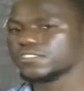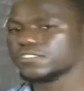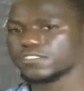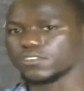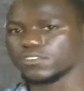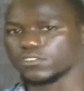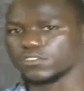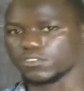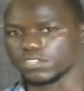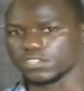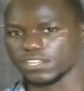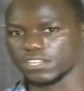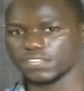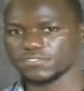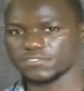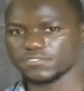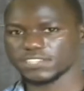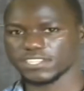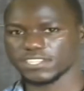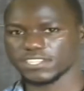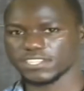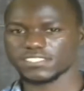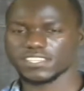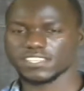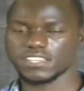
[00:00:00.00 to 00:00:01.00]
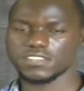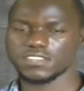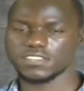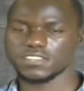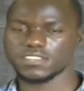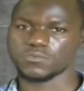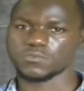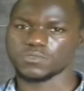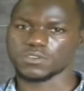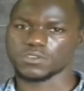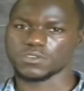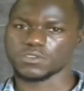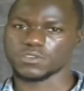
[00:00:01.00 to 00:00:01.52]
on the left hand side we
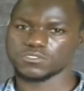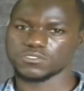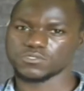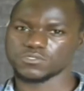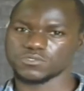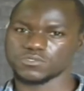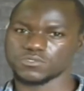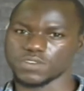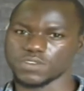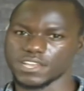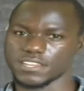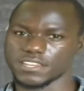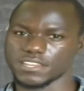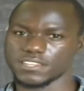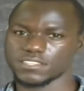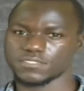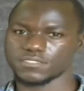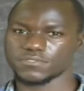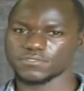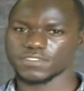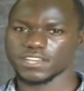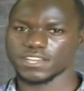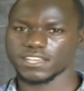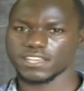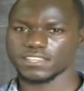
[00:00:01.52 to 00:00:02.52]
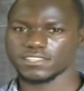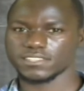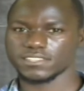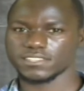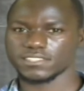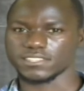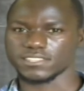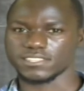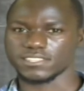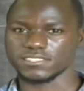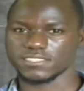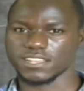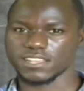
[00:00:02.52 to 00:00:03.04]
are going to identify the
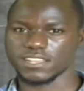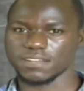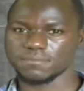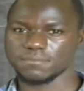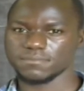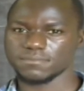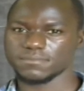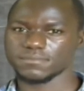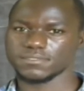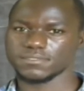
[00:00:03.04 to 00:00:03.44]
sum